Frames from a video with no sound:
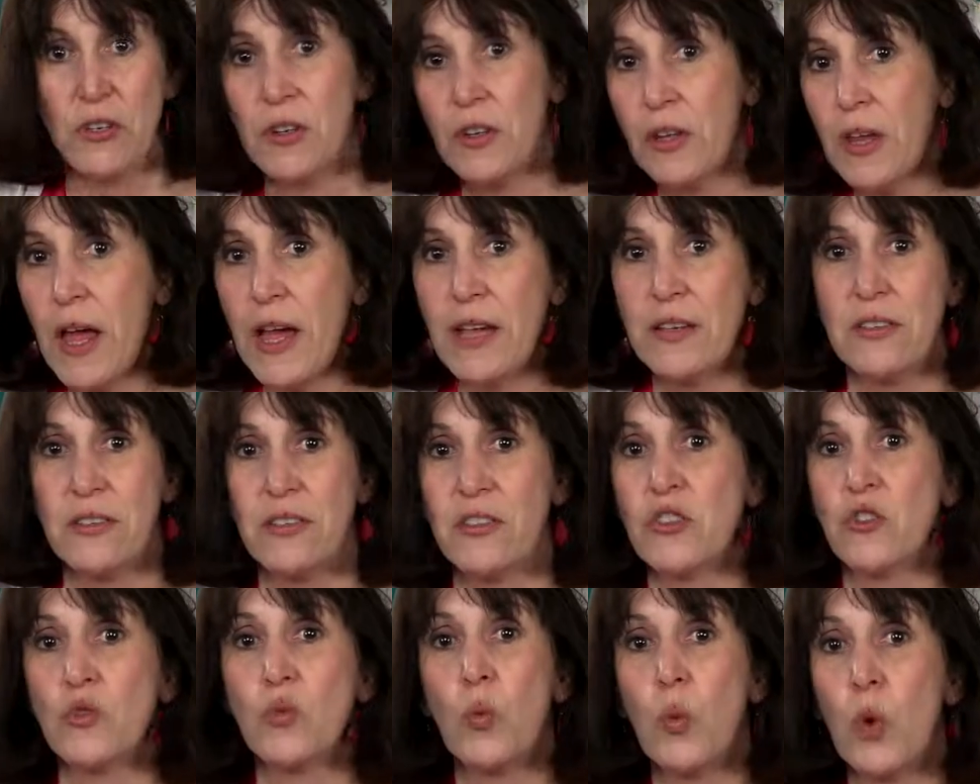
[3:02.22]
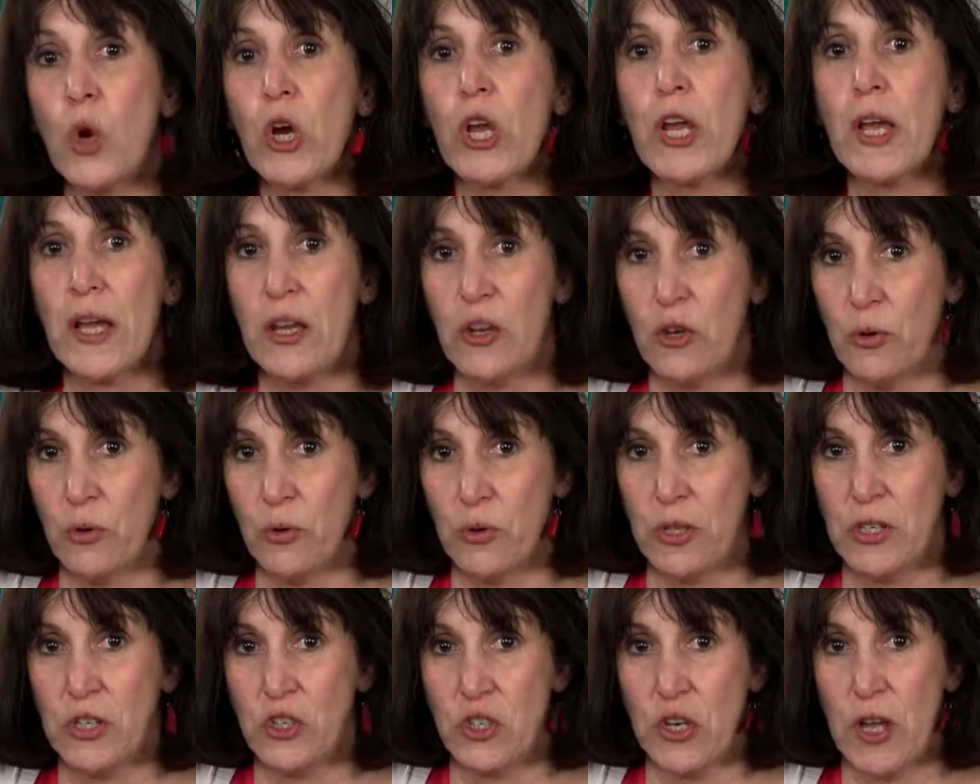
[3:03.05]
classes and working in
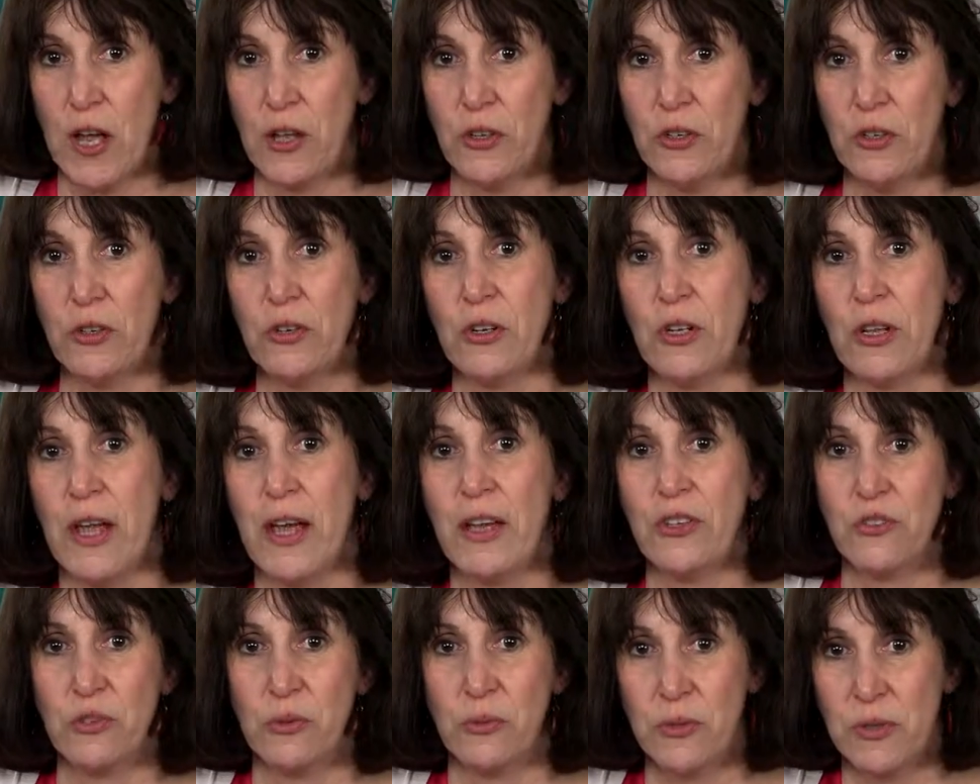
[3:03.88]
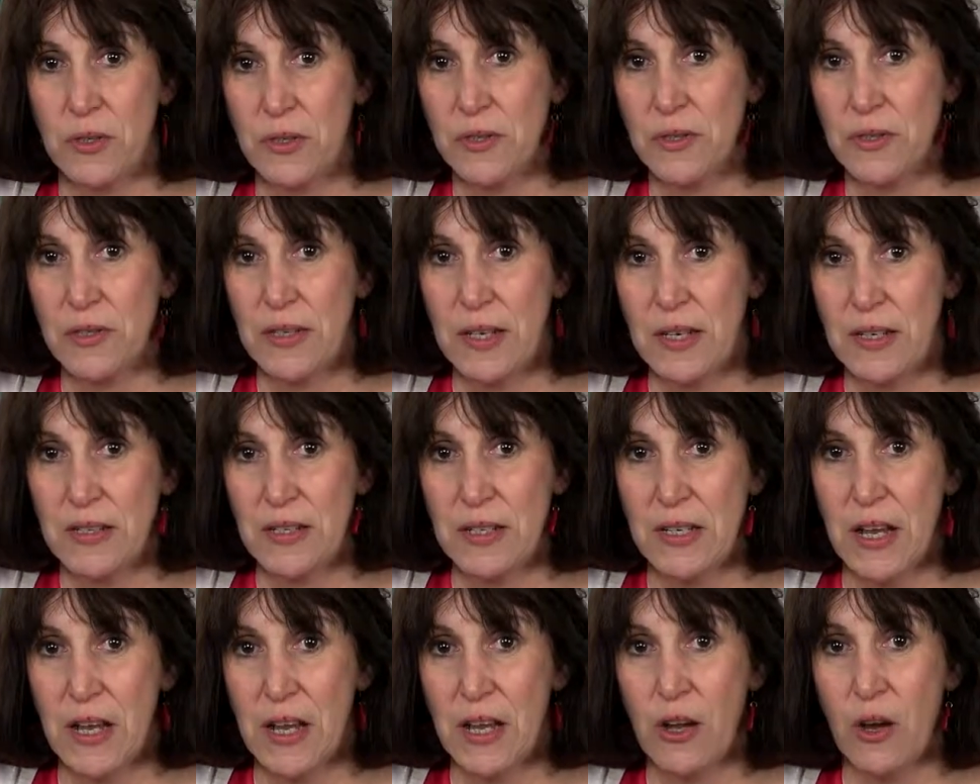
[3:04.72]
early childhood classrooms in San
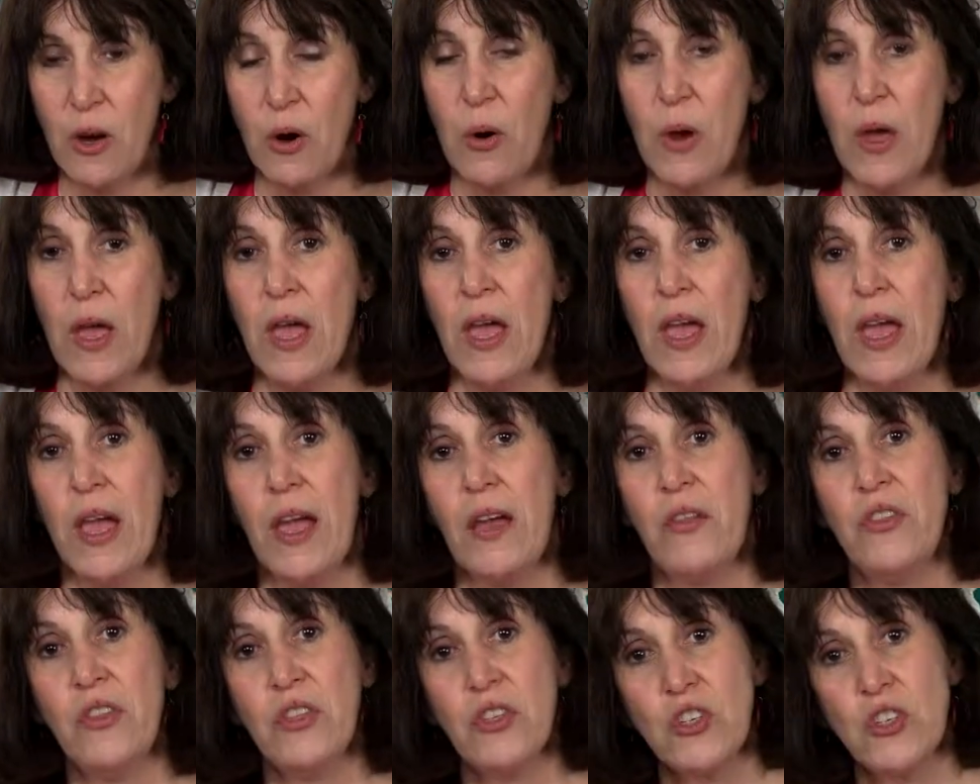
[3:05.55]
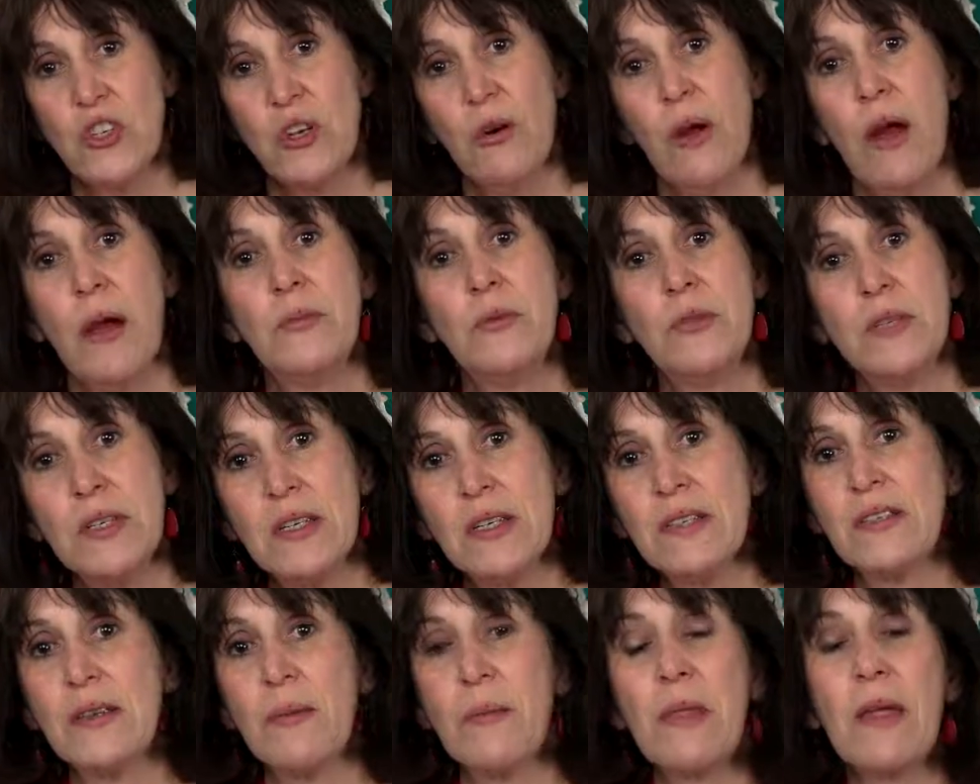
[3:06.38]
Diego, and this year I'm seeing
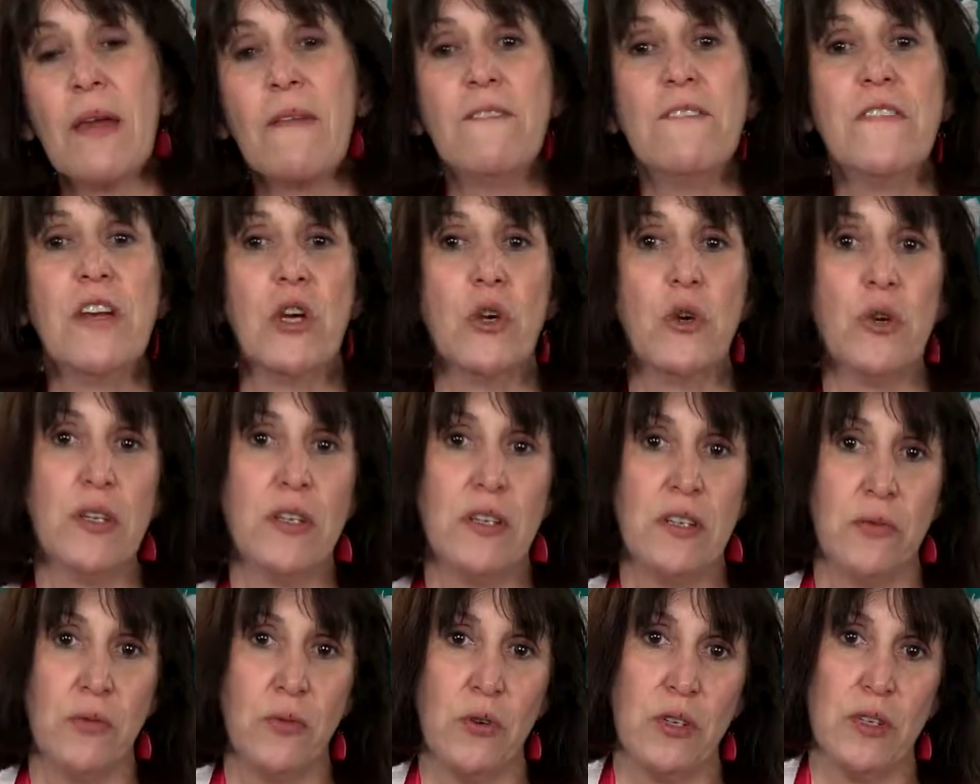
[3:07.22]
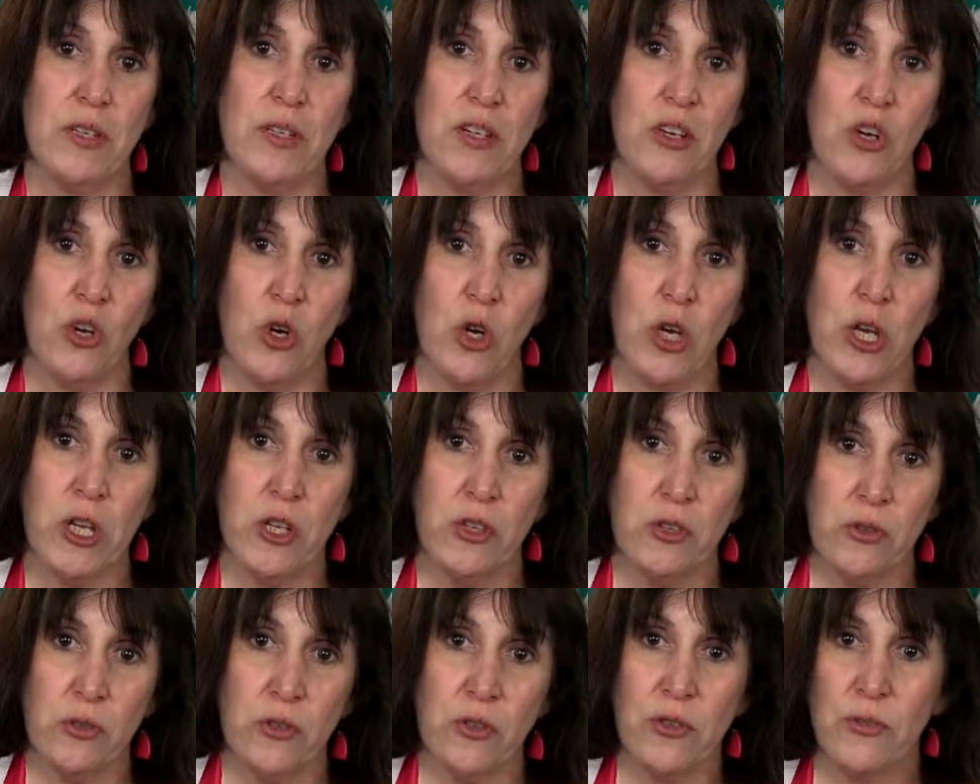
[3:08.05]
something very different in our
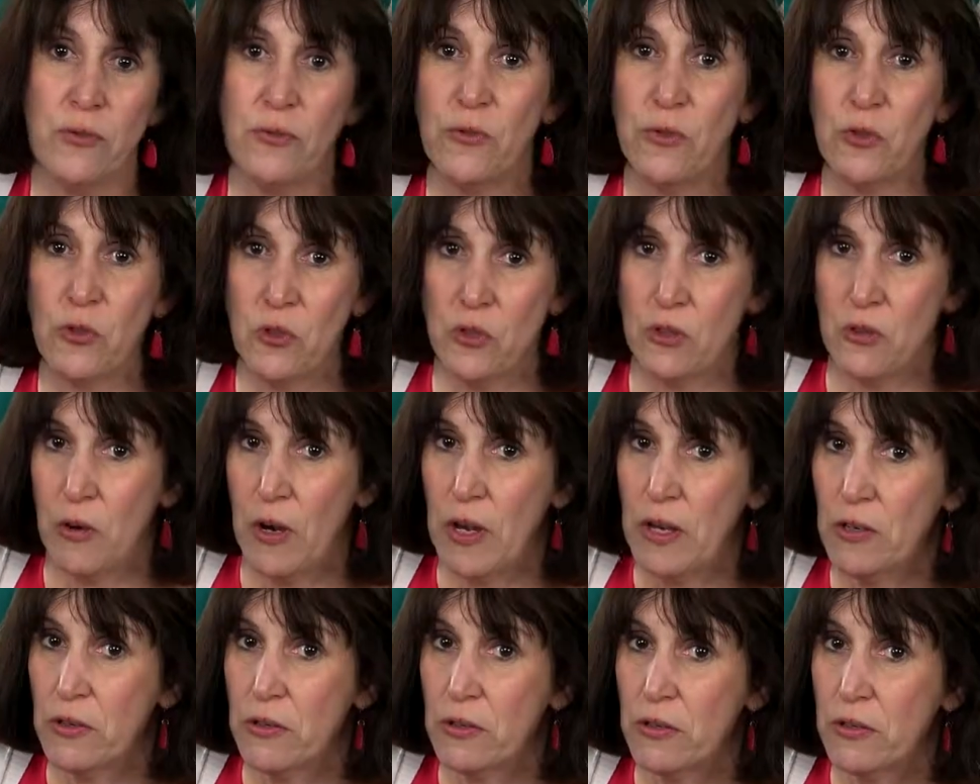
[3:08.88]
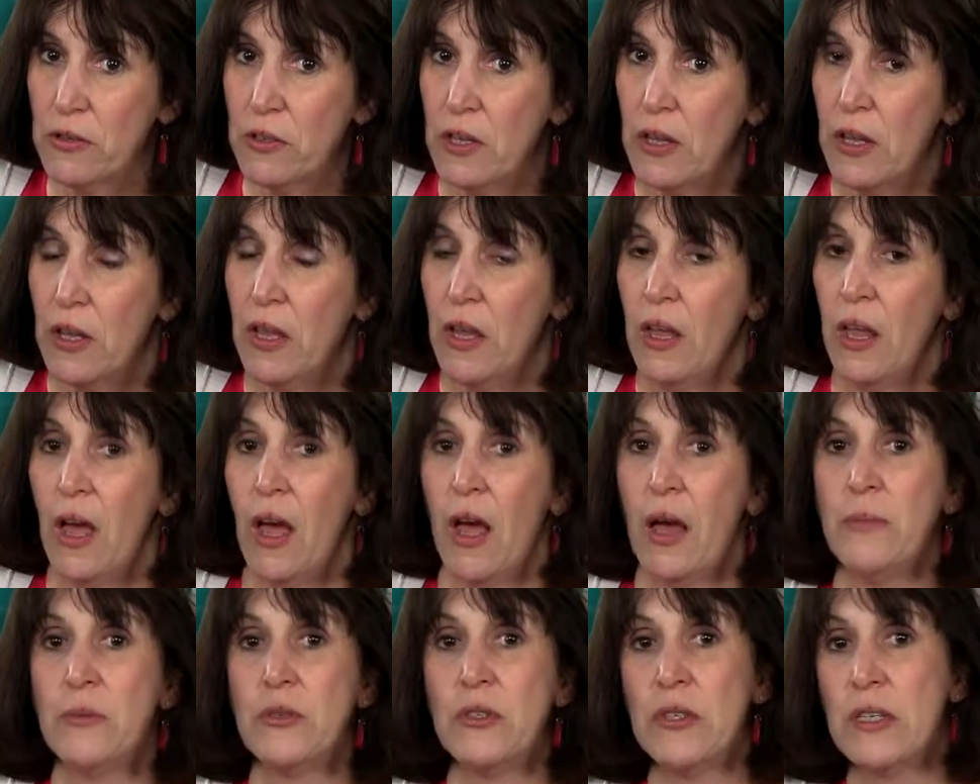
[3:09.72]
kinders and first graders.
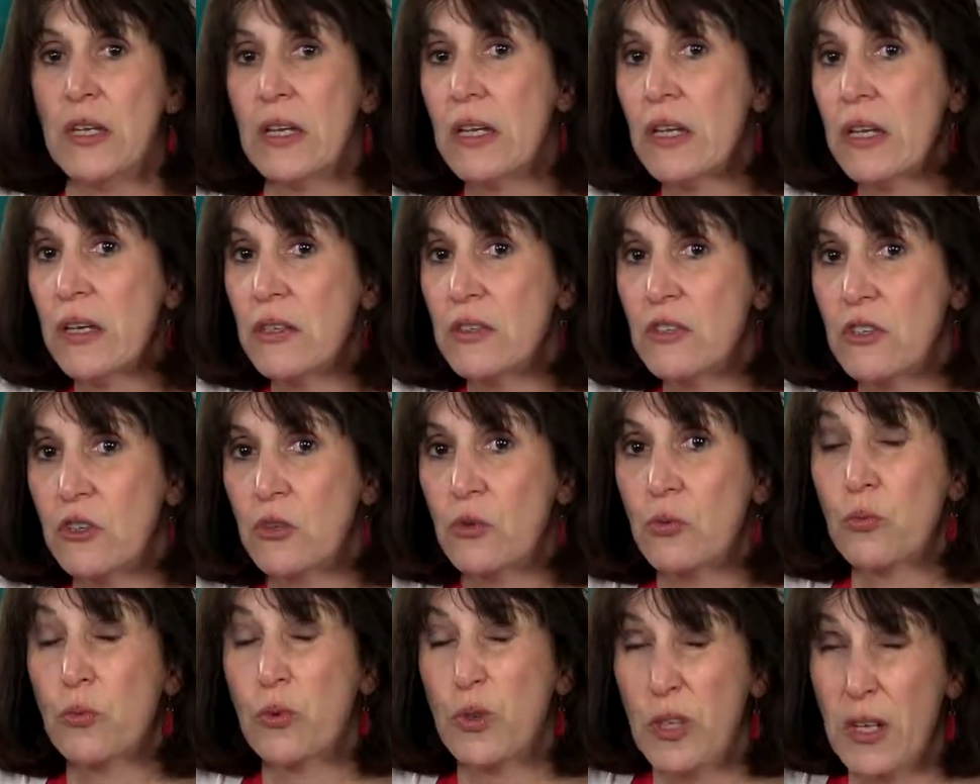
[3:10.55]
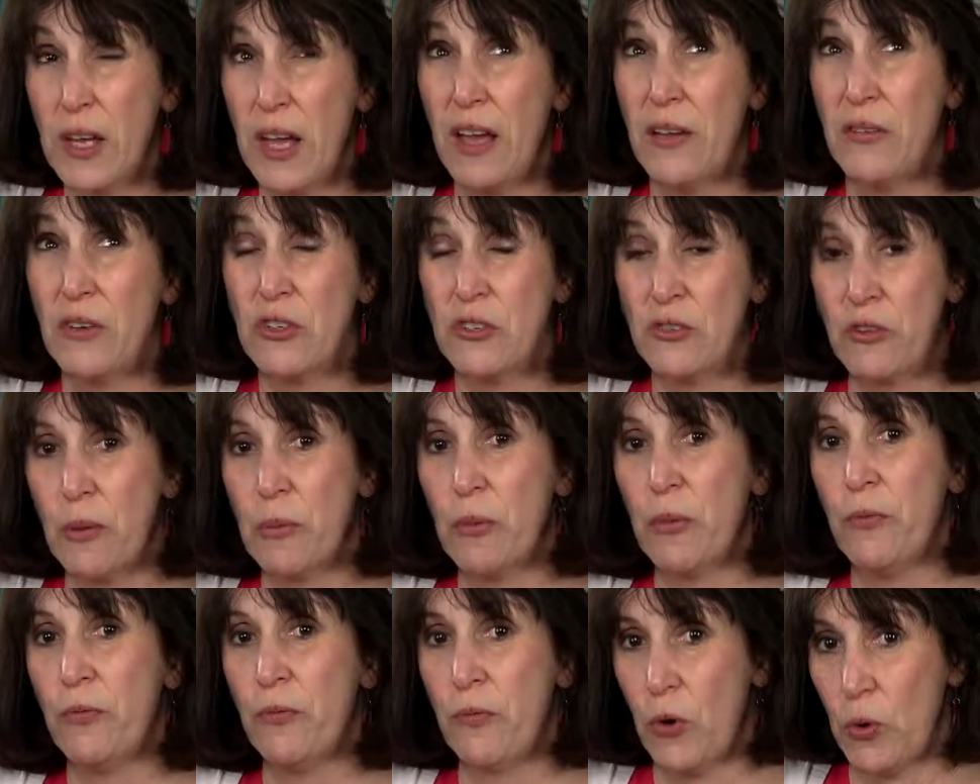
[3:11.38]
I'm seeing kids that are really having
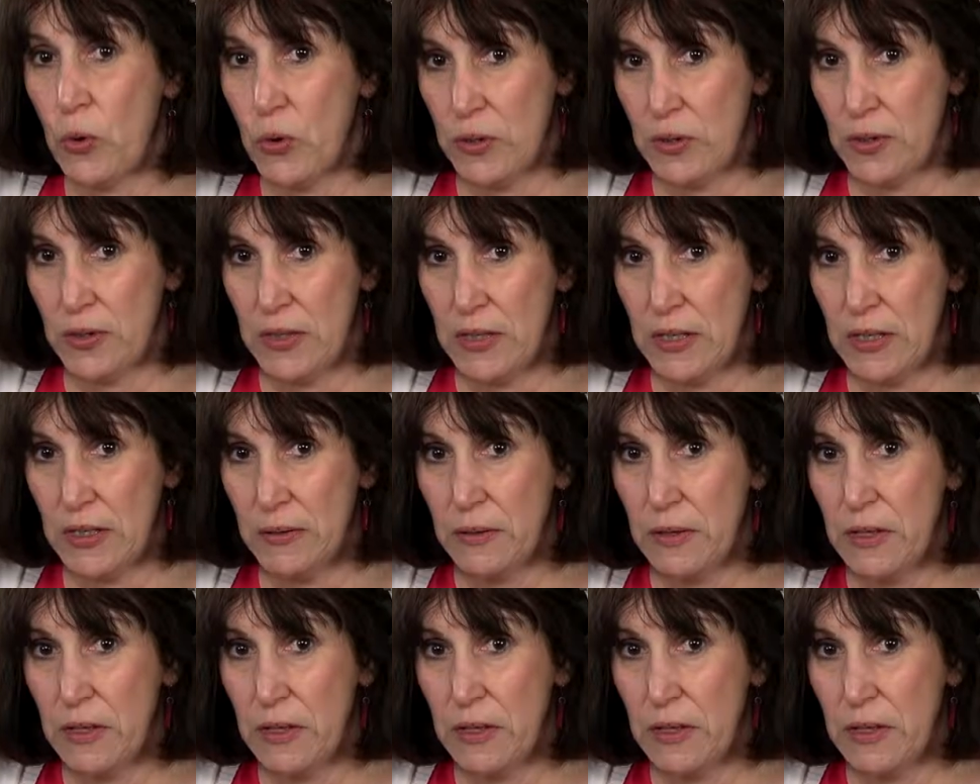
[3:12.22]
trouble focusing